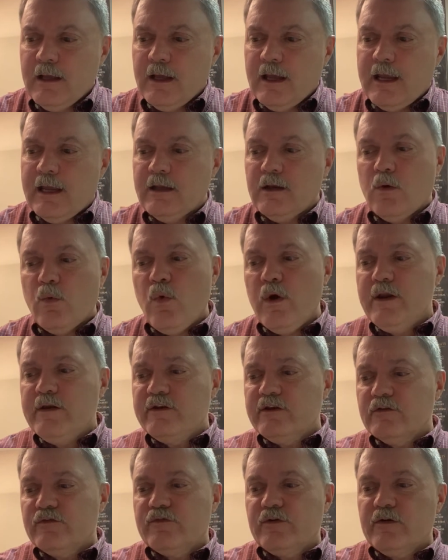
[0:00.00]
And what
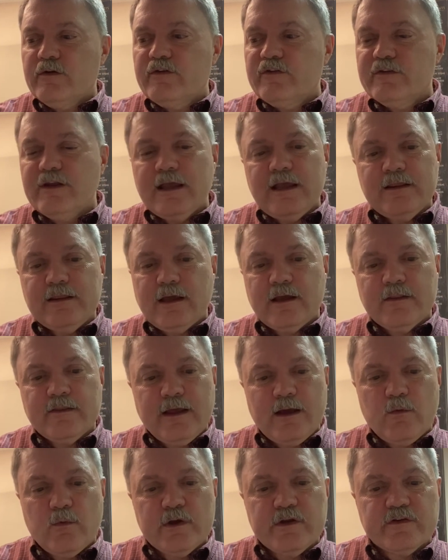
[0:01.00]
is the first thing
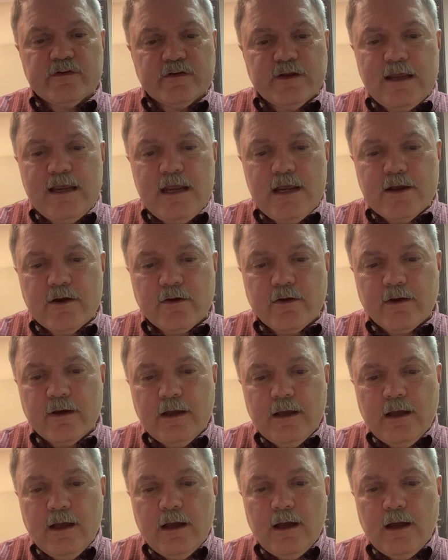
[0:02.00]
that we see here
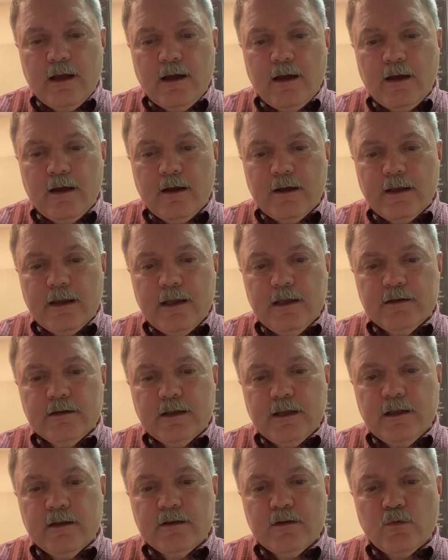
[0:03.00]

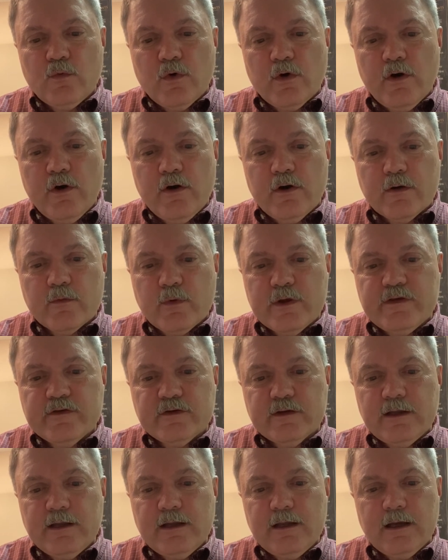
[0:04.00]
in the word? We
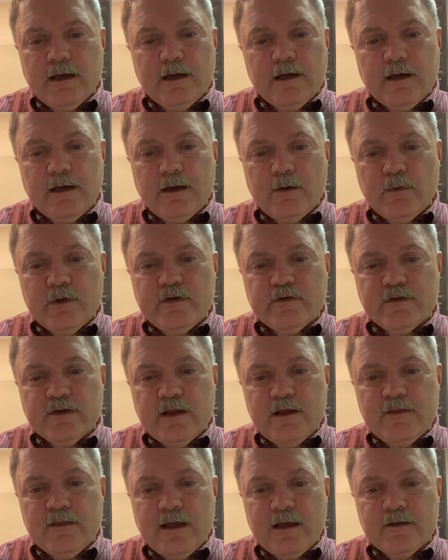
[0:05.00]
see
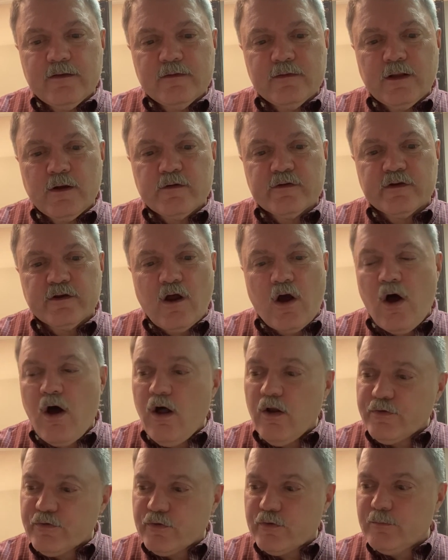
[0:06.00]
that there's an
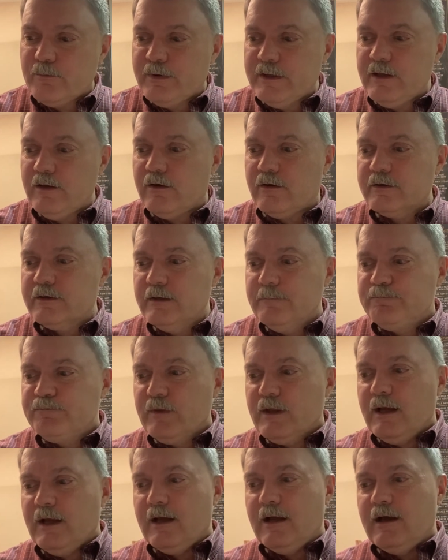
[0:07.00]
altar built.
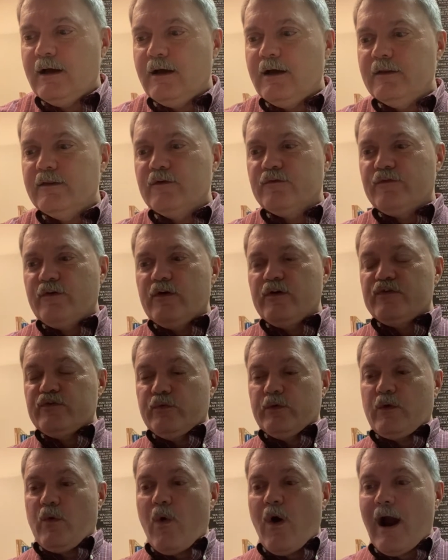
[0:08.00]
The first
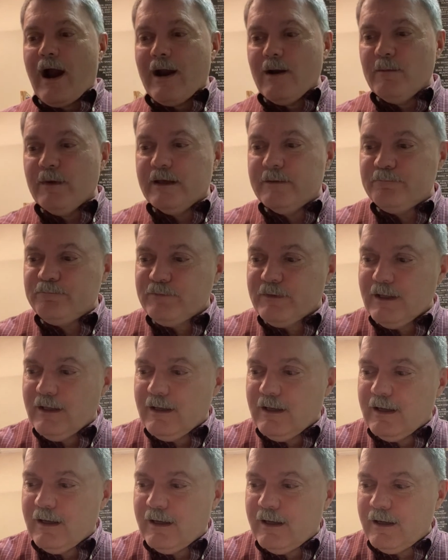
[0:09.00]
requirement
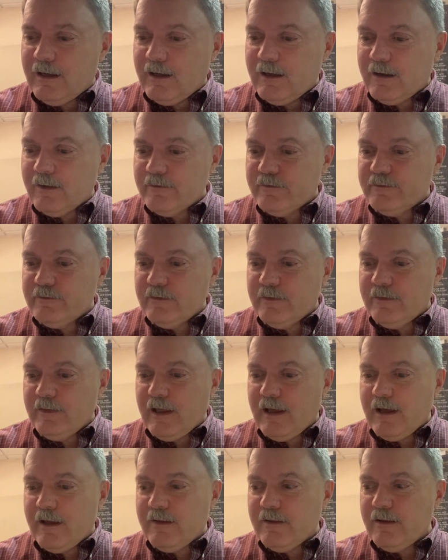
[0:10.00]

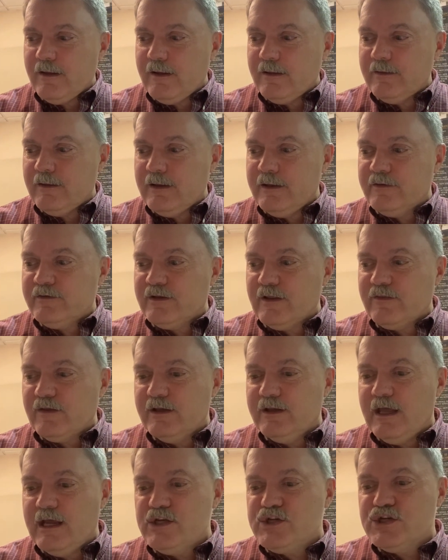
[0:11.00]
that is that the
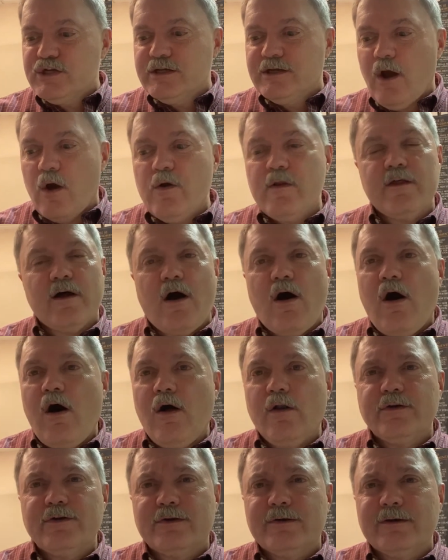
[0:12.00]
nation go to the
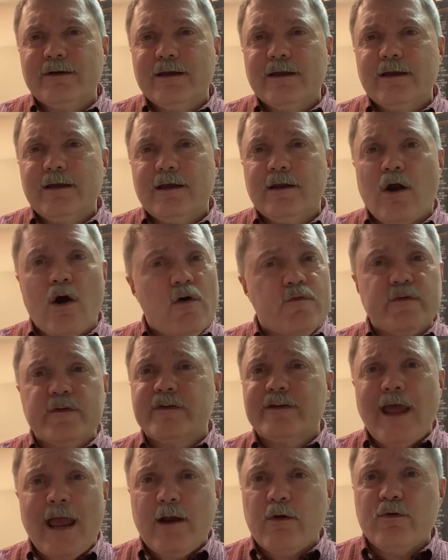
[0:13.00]
altar and offer
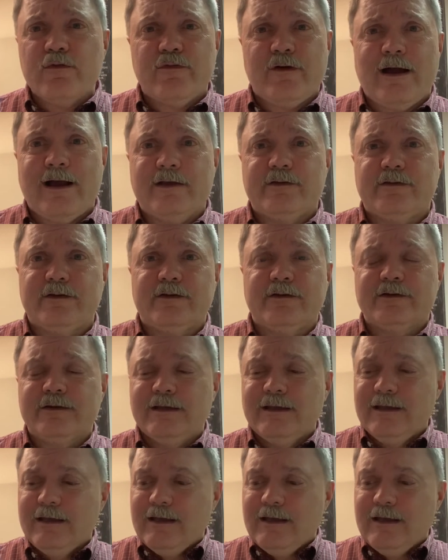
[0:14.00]
sacrifices.